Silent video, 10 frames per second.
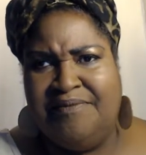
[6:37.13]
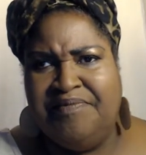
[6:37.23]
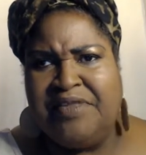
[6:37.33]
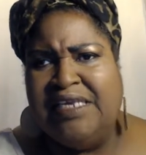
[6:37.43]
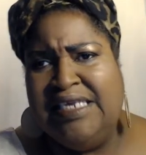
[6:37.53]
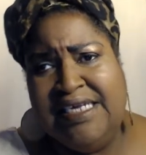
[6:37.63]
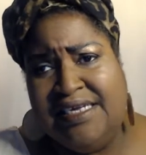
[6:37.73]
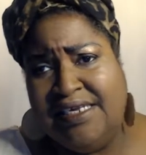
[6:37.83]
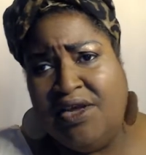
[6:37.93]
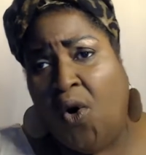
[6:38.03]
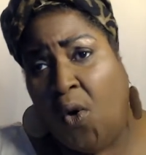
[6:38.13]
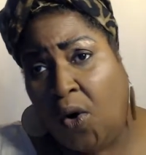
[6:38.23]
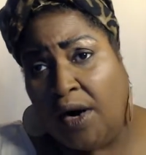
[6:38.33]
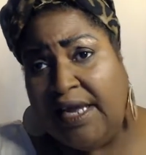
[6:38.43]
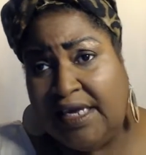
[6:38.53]
legally or
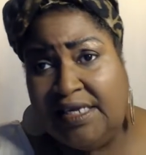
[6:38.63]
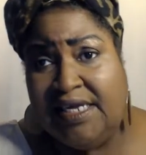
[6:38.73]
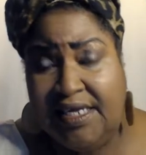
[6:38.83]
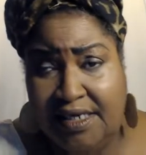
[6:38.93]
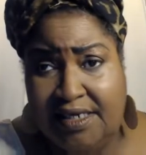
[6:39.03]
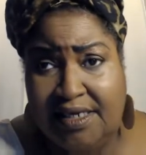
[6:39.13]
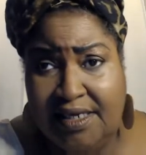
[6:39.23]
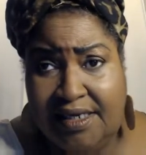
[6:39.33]
illegally,